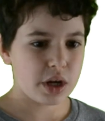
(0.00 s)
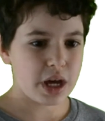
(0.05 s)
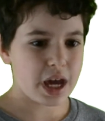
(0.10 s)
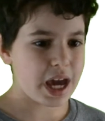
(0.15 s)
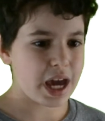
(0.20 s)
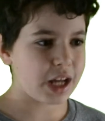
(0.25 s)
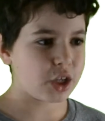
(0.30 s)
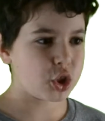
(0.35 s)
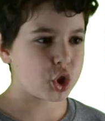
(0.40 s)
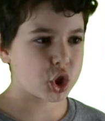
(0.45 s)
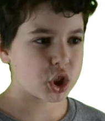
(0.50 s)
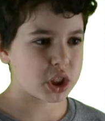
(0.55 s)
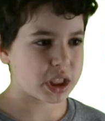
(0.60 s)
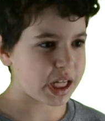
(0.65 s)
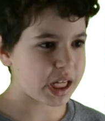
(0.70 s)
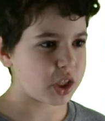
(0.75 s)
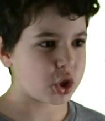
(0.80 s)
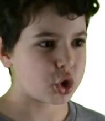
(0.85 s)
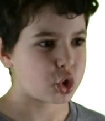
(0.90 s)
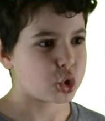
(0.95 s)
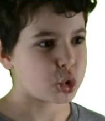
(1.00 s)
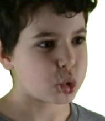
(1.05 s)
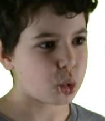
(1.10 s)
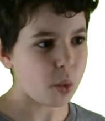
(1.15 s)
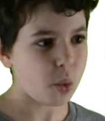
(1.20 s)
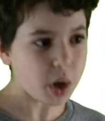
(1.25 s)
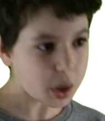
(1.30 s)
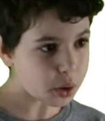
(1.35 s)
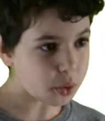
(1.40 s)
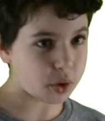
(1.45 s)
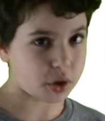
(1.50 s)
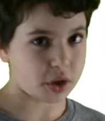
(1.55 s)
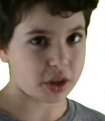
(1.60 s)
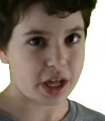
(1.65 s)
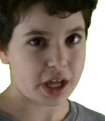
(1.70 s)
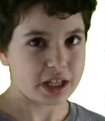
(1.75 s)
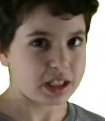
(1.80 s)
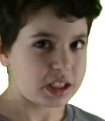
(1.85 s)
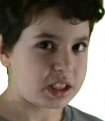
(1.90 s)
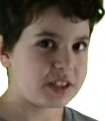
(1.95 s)
and take the square root of
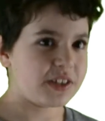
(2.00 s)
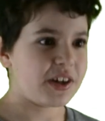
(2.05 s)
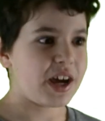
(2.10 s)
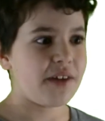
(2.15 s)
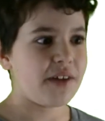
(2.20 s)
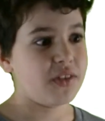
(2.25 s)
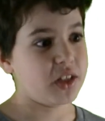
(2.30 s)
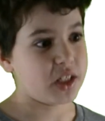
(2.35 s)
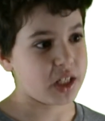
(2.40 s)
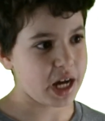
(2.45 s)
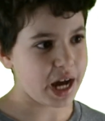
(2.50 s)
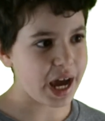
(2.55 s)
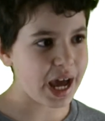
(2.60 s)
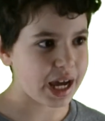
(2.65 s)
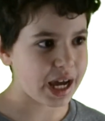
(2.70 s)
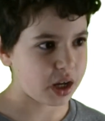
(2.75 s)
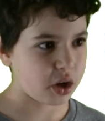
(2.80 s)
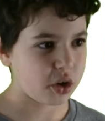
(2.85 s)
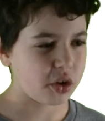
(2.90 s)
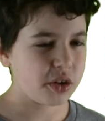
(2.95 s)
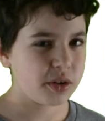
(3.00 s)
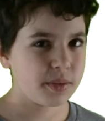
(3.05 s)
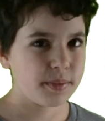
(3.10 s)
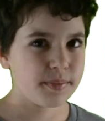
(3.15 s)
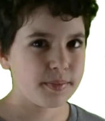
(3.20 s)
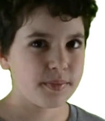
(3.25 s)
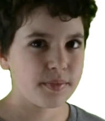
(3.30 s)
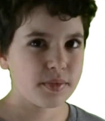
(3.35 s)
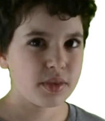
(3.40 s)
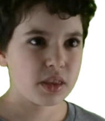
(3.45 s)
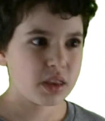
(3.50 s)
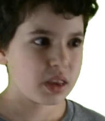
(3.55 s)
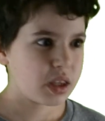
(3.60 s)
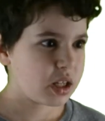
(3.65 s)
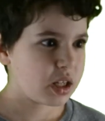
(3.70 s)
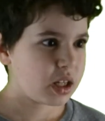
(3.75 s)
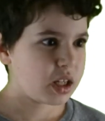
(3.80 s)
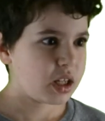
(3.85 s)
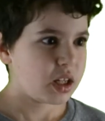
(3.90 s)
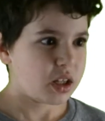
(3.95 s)
that to have the diagonal.
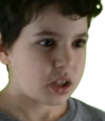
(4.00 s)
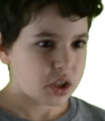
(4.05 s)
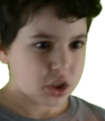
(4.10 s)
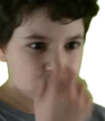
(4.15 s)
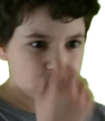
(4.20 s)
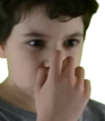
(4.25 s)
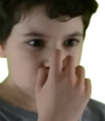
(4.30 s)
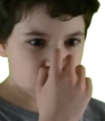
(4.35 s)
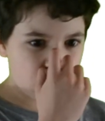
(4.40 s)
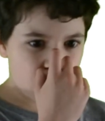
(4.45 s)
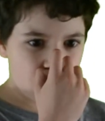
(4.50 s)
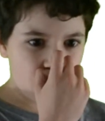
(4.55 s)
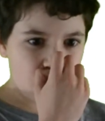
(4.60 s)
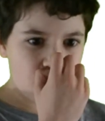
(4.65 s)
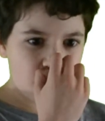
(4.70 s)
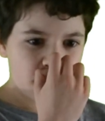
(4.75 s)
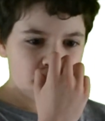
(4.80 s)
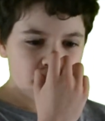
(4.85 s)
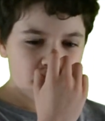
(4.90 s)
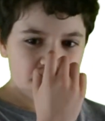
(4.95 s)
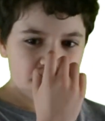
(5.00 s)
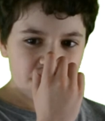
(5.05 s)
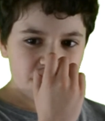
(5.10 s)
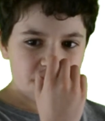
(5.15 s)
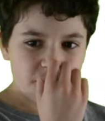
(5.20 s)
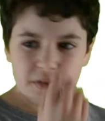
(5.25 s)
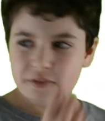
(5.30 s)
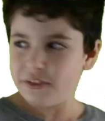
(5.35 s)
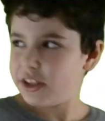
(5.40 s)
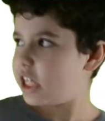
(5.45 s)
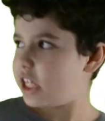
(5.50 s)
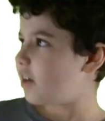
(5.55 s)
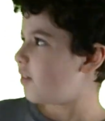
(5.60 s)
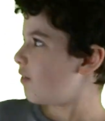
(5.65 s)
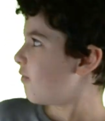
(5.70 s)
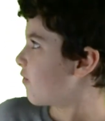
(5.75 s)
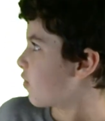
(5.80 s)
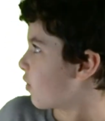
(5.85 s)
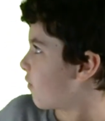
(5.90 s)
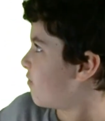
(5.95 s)
So,
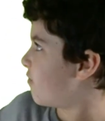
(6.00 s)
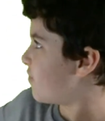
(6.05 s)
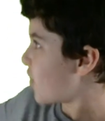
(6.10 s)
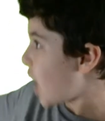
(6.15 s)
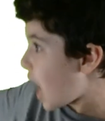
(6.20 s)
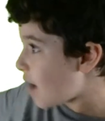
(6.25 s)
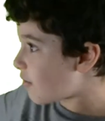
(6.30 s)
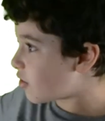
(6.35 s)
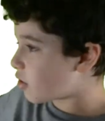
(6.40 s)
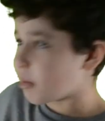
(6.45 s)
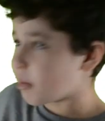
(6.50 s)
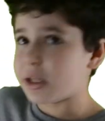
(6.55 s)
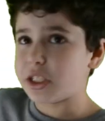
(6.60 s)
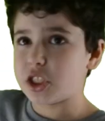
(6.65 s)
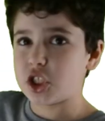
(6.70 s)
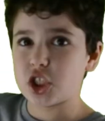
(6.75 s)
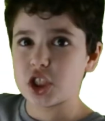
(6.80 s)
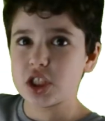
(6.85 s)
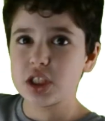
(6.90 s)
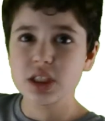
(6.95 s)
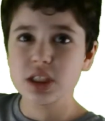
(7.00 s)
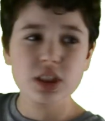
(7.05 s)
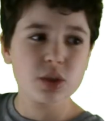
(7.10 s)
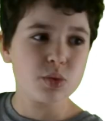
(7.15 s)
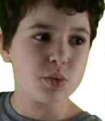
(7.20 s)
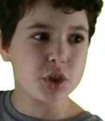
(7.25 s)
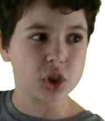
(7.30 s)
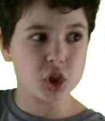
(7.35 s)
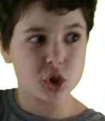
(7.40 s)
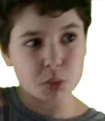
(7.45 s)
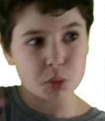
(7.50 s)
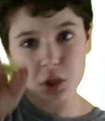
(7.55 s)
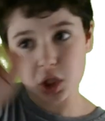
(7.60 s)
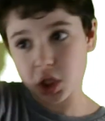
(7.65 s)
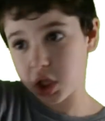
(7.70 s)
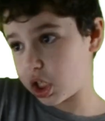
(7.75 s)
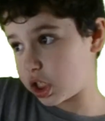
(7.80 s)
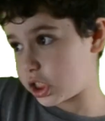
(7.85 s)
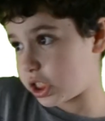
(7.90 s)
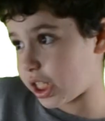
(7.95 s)
for five dimensions, which
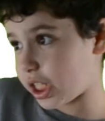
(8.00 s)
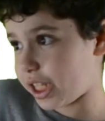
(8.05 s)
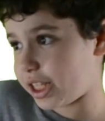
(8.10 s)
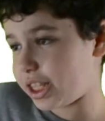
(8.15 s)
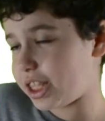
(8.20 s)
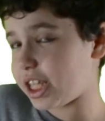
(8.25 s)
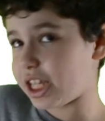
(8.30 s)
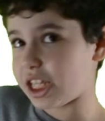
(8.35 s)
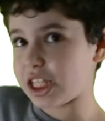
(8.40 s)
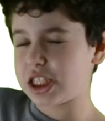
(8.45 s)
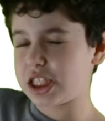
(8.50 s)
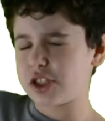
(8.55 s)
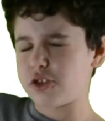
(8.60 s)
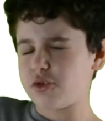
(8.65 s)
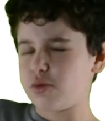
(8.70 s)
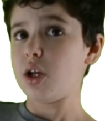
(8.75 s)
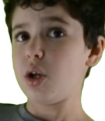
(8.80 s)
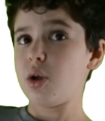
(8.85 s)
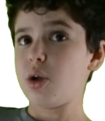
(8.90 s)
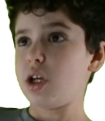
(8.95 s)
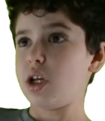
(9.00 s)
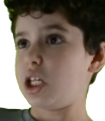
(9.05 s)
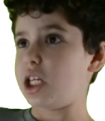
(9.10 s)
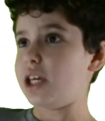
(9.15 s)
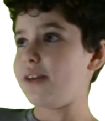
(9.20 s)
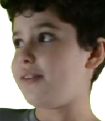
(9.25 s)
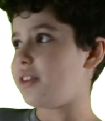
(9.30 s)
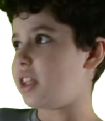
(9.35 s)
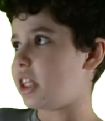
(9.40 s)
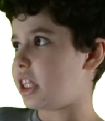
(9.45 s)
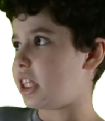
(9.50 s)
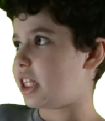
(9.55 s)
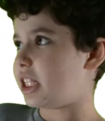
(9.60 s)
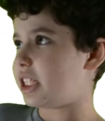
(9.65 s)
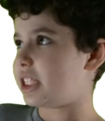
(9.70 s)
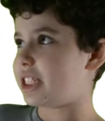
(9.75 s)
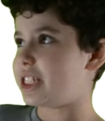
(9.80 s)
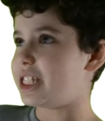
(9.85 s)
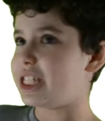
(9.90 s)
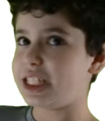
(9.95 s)
looks like this, given
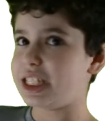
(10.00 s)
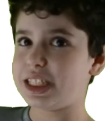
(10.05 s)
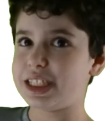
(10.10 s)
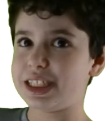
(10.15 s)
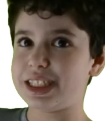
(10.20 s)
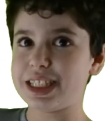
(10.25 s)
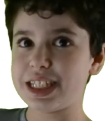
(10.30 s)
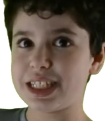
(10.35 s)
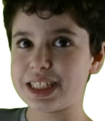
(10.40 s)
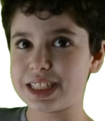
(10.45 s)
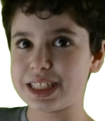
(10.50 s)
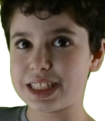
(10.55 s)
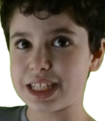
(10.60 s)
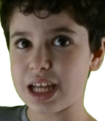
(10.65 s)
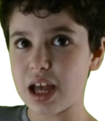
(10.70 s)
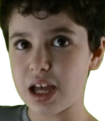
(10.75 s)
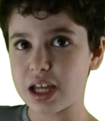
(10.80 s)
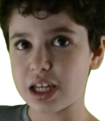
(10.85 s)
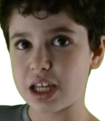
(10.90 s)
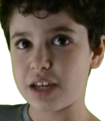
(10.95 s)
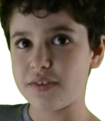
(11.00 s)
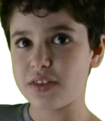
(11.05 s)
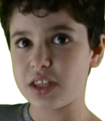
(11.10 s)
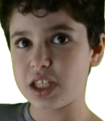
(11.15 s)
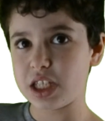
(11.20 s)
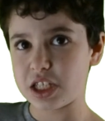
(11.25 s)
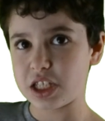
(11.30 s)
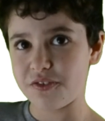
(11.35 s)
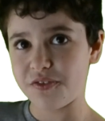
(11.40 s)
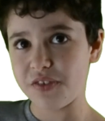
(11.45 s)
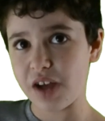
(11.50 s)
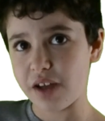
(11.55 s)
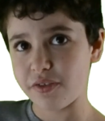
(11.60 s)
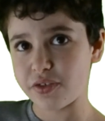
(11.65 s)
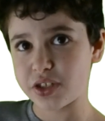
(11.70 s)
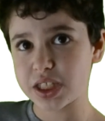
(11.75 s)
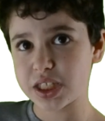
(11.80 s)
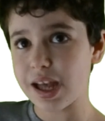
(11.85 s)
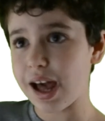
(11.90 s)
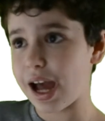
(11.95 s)
these six, given these five
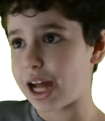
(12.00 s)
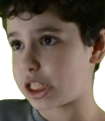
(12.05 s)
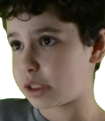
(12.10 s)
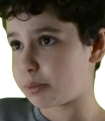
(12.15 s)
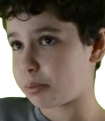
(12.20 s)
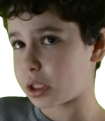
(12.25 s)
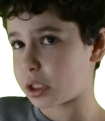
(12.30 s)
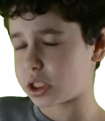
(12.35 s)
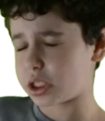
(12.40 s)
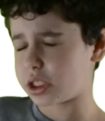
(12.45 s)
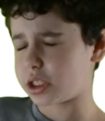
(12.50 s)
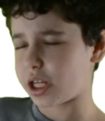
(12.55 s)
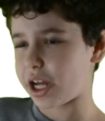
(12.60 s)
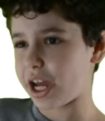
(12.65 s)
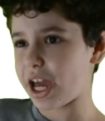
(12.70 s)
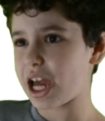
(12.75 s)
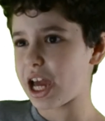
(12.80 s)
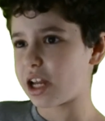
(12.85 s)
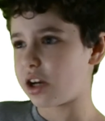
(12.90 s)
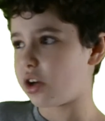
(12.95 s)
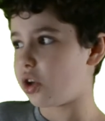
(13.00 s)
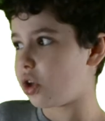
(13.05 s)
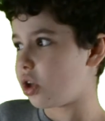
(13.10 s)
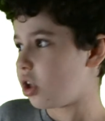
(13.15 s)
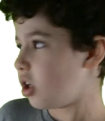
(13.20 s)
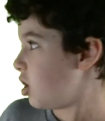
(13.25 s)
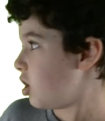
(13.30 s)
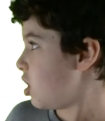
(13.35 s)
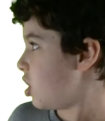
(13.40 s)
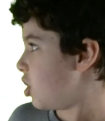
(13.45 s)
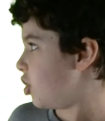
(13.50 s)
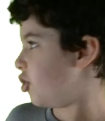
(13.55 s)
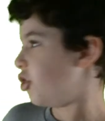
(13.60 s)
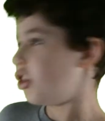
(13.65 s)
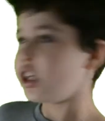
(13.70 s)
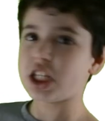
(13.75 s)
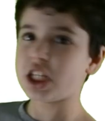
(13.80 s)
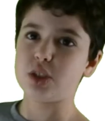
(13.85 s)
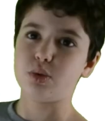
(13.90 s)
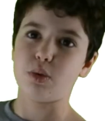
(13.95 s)
sides plus the diagonal,
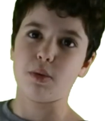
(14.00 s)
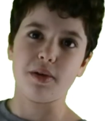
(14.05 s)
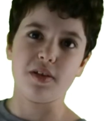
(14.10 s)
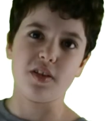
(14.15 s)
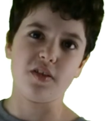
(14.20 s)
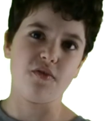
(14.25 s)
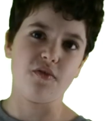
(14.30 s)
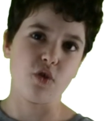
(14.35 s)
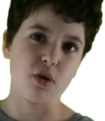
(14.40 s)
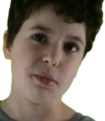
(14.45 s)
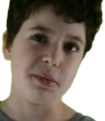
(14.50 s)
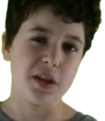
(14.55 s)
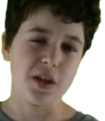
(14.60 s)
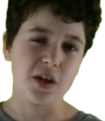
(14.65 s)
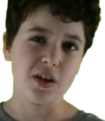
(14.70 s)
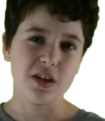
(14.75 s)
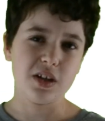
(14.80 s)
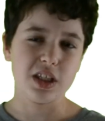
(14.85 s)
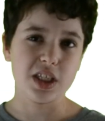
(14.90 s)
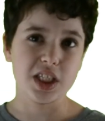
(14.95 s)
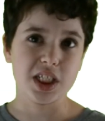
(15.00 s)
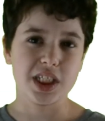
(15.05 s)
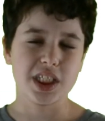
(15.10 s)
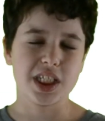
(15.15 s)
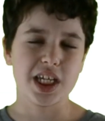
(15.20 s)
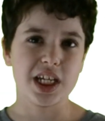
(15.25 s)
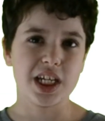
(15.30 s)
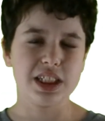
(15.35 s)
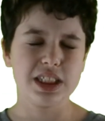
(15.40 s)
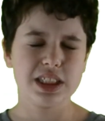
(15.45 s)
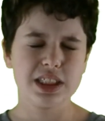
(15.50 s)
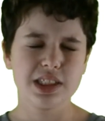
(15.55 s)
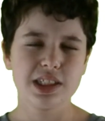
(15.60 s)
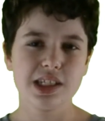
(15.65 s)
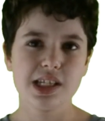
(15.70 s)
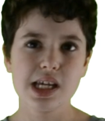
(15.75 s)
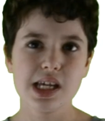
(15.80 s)
this would be the formula in this case.